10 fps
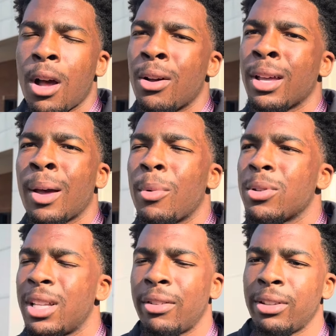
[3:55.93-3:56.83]
Oh yeah, it
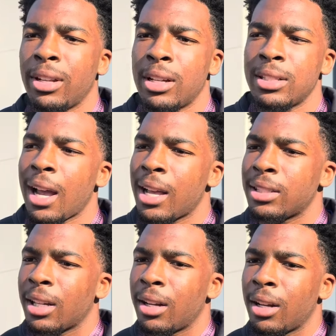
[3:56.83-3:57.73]
most definitely does. Like I
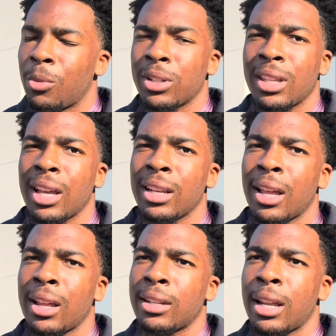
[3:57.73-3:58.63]
said, uh, one thing that,